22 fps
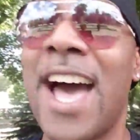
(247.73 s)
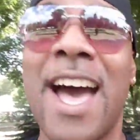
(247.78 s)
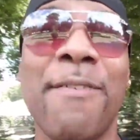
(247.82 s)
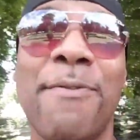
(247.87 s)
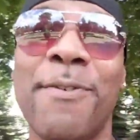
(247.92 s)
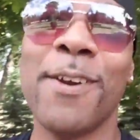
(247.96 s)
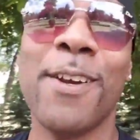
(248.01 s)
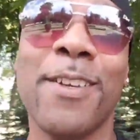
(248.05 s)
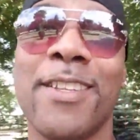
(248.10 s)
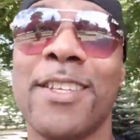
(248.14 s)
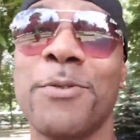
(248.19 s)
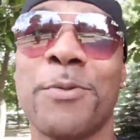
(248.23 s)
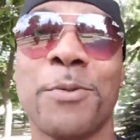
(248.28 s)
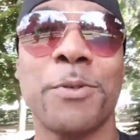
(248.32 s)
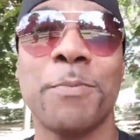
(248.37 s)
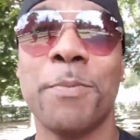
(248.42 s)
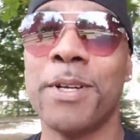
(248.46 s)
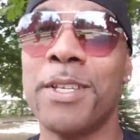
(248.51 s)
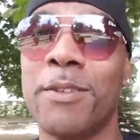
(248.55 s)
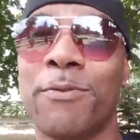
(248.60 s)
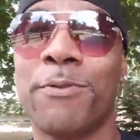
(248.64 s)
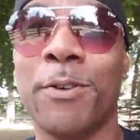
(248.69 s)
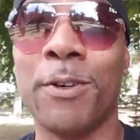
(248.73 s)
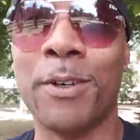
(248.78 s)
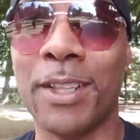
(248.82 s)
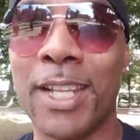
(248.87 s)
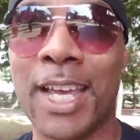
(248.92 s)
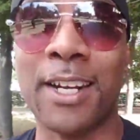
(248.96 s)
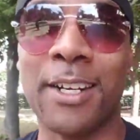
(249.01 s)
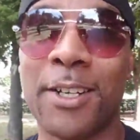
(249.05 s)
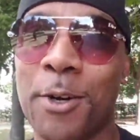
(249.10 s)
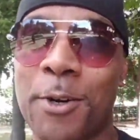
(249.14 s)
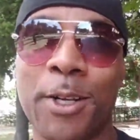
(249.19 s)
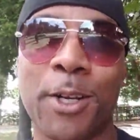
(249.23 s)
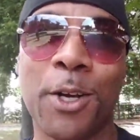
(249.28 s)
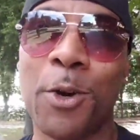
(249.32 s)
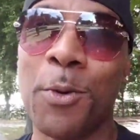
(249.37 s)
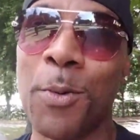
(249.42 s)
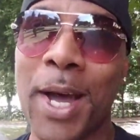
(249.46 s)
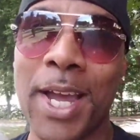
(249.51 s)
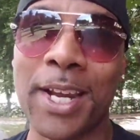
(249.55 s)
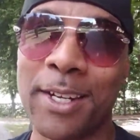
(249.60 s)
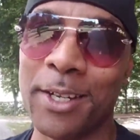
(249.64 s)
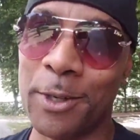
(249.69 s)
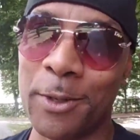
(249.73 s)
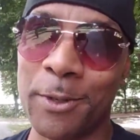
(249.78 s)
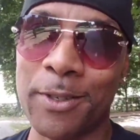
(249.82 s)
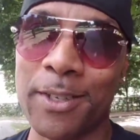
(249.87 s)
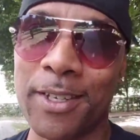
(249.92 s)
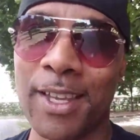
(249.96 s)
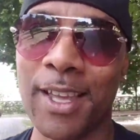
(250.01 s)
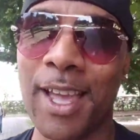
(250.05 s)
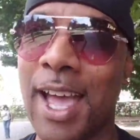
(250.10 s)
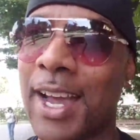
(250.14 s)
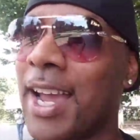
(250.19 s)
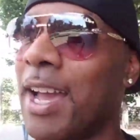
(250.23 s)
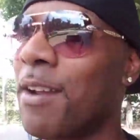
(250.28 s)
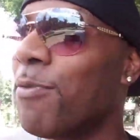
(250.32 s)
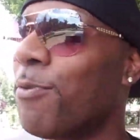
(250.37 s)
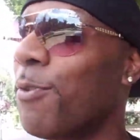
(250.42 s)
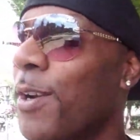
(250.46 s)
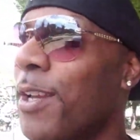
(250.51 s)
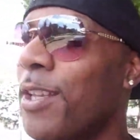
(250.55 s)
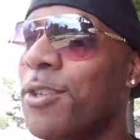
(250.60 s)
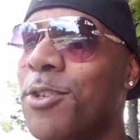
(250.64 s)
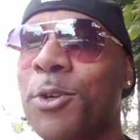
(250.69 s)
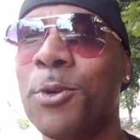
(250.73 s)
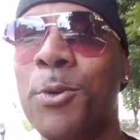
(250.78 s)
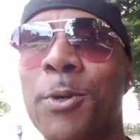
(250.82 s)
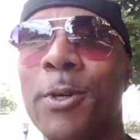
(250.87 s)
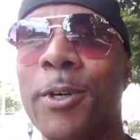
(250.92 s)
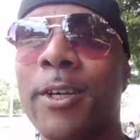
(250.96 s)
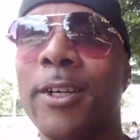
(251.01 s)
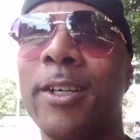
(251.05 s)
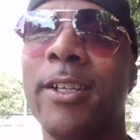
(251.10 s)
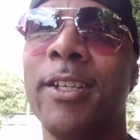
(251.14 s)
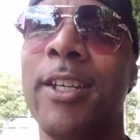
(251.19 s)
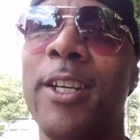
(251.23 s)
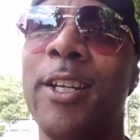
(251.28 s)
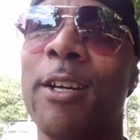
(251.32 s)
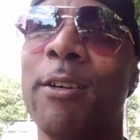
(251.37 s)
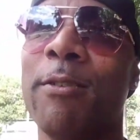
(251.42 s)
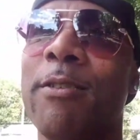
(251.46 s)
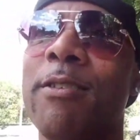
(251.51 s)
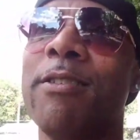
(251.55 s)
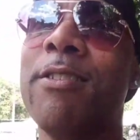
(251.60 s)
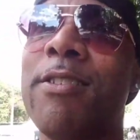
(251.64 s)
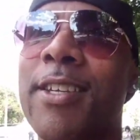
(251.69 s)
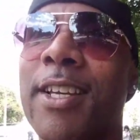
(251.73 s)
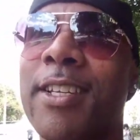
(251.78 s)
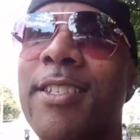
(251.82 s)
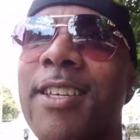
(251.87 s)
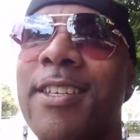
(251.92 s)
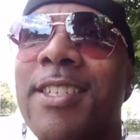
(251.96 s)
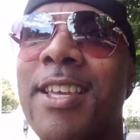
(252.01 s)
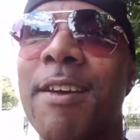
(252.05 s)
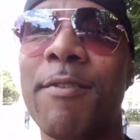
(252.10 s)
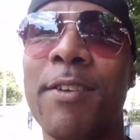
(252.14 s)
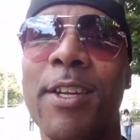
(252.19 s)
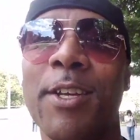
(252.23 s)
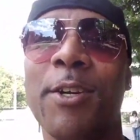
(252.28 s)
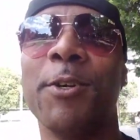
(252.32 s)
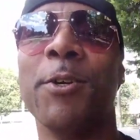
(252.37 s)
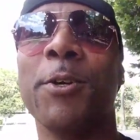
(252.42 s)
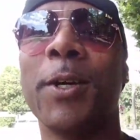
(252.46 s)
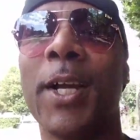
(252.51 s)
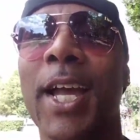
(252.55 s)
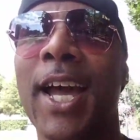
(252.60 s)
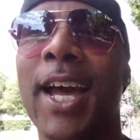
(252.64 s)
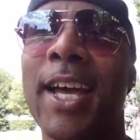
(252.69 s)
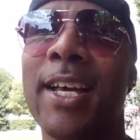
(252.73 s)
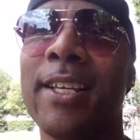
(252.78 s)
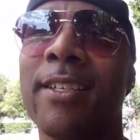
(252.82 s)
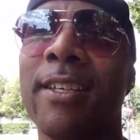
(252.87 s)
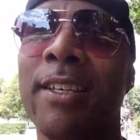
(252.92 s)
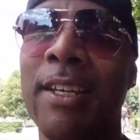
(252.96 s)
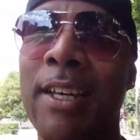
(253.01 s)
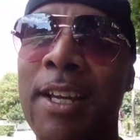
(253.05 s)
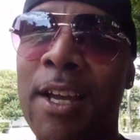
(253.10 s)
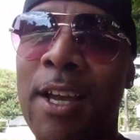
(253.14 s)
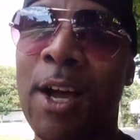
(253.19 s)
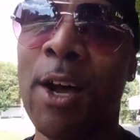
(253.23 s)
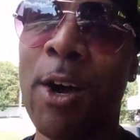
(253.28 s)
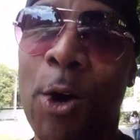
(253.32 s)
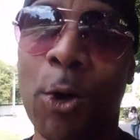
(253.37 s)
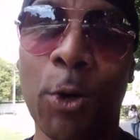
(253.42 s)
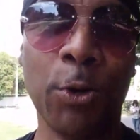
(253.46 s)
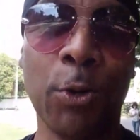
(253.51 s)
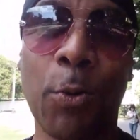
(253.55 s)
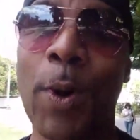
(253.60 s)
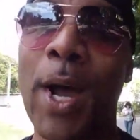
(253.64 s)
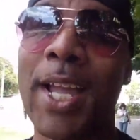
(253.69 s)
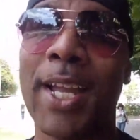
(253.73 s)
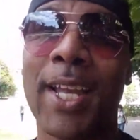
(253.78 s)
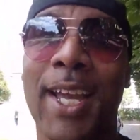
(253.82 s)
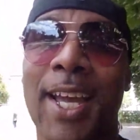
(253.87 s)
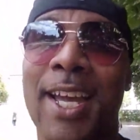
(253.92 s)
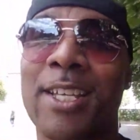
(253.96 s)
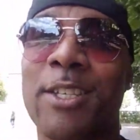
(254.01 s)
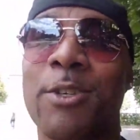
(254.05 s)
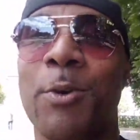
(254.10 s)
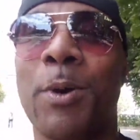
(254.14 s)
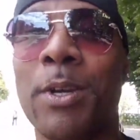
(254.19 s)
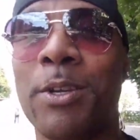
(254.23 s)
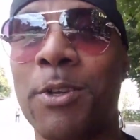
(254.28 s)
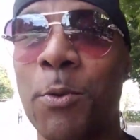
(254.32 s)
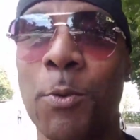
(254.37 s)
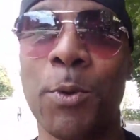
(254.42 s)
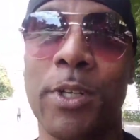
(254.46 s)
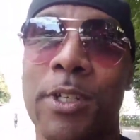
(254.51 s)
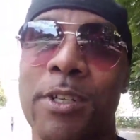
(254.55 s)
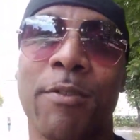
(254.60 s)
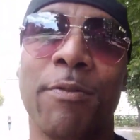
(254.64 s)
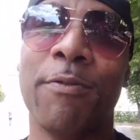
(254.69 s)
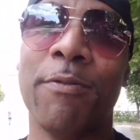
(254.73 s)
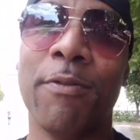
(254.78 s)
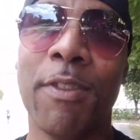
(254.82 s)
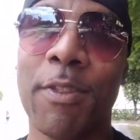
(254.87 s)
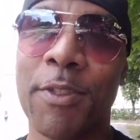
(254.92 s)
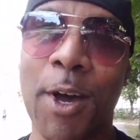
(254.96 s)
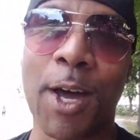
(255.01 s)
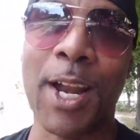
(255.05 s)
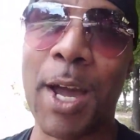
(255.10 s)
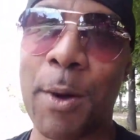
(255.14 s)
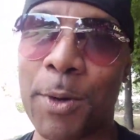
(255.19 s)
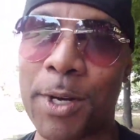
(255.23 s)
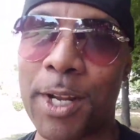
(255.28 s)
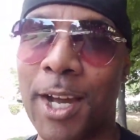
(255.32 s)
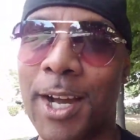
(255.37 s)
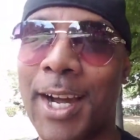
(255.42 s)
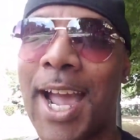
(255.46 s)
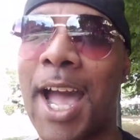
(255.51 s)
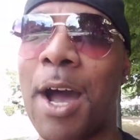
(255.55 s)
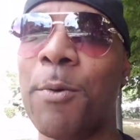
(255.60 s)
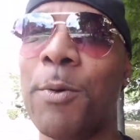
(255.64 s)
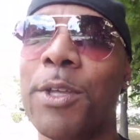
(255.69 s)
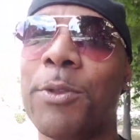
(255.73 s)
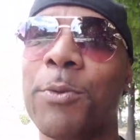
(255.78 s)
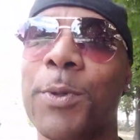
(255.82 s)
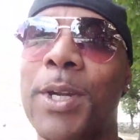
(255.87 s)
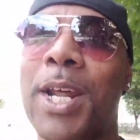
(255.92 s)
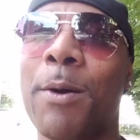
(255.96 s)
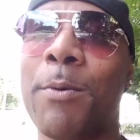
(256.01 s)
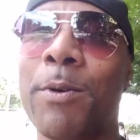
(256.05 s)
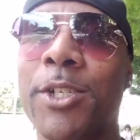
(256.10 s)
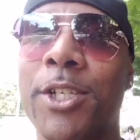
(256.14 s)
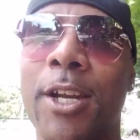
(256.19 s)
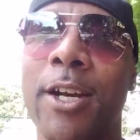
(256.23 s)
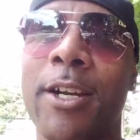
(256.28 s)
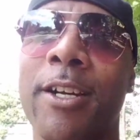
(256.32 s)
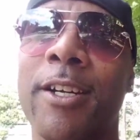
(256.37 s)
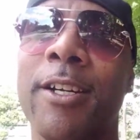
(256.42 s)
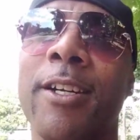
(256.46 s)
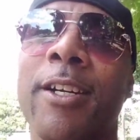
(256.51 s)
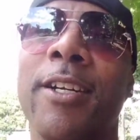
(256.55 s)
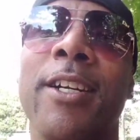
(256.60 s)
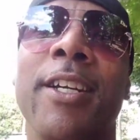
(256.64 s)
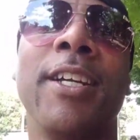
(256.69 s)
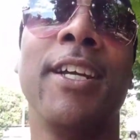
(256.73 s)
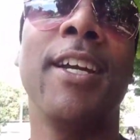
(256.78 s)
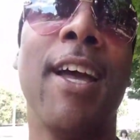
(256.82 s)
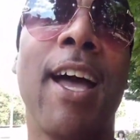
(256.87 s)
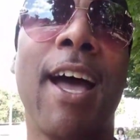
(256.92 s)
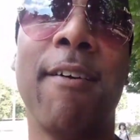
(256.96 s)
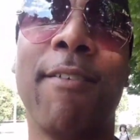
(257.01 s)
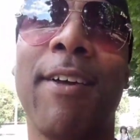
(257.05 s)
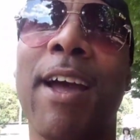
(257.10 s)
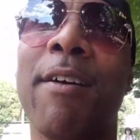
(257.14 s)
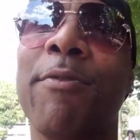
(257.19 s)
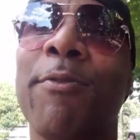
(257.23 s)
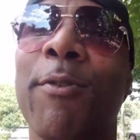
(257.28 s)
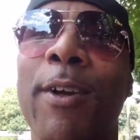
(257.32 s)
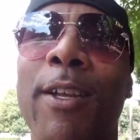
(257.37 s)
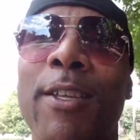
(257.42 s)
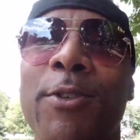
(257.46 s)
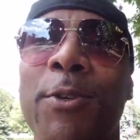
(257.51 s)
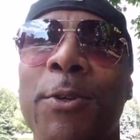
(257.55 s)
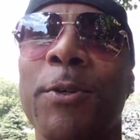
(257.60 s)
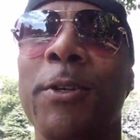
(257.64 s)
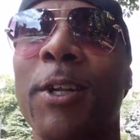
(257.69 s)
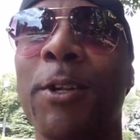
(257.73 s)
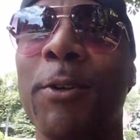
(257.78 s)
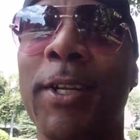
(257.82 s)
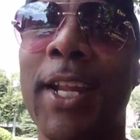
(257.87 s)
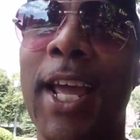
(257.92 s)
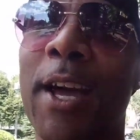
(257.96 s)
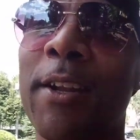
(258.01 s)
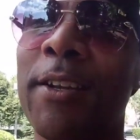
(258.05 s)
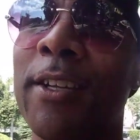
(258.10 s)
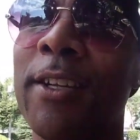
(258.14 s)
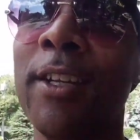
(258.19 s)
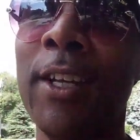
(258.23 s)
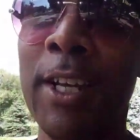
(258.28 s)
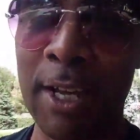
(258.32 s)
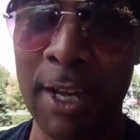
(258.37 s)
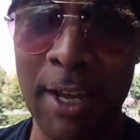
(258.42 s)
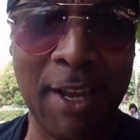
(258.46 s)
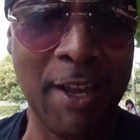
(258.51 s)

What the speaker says: I figured this was a bunch for like dirty old white dudes. I got friends who are, 60, 70-year-old guys, older white guys who you wouldn't have thought I would hung out with when I was younger. I've got friends who are, down to